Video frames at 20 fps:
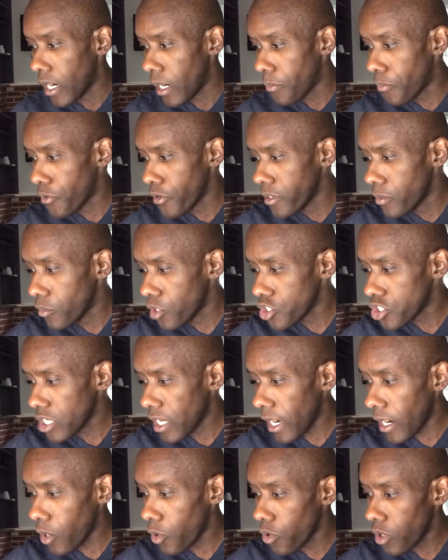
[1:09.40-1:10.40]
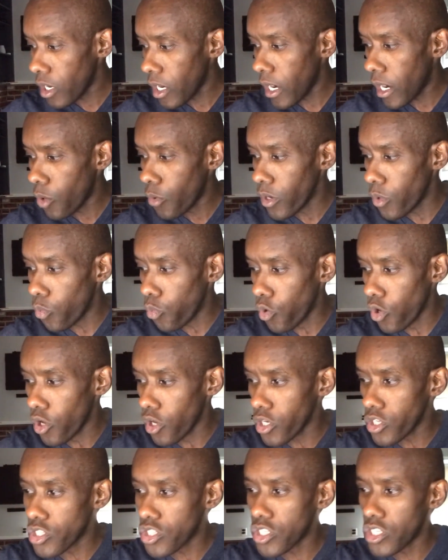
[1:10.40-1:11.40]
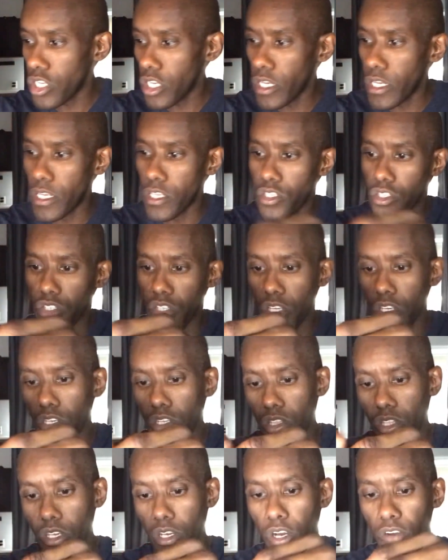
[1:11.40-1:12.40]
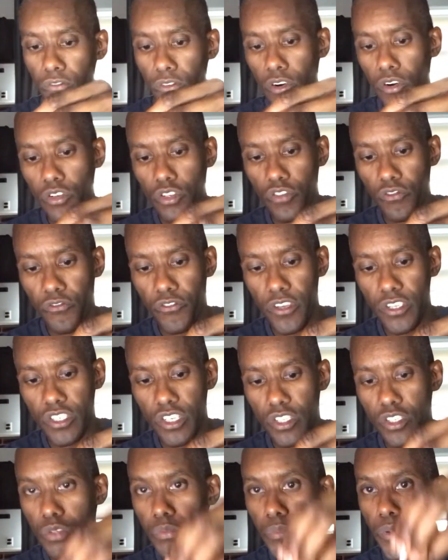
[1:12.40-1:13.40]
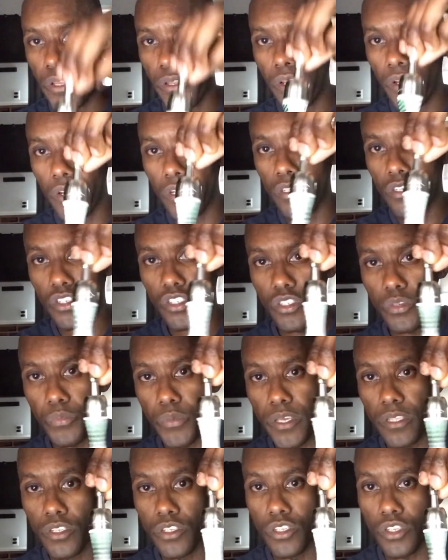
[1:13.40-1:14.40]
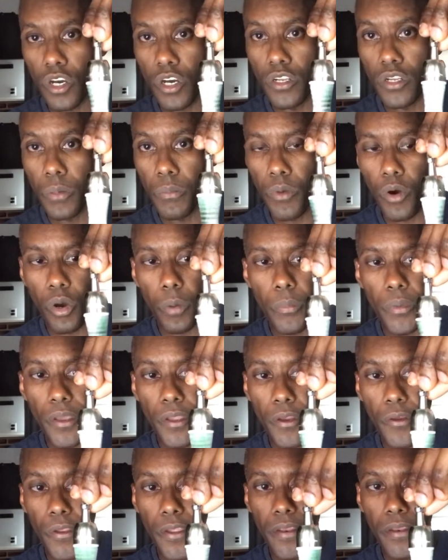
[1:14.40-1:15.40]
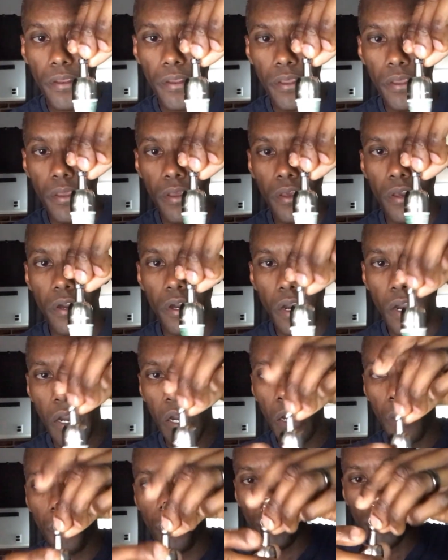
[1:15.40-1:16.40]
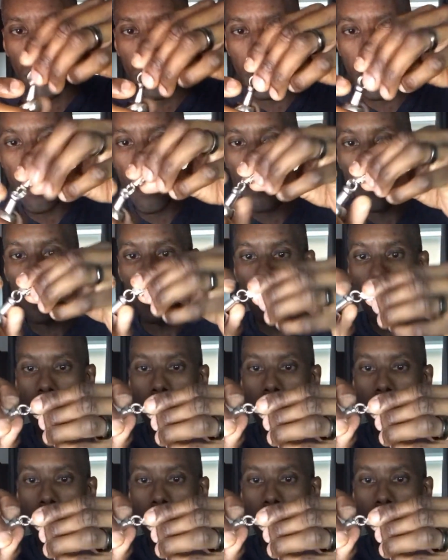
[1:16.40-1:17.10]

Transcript: Pretty much how it works is think of a fidget spinner. It just spins on a ball bearing, one handle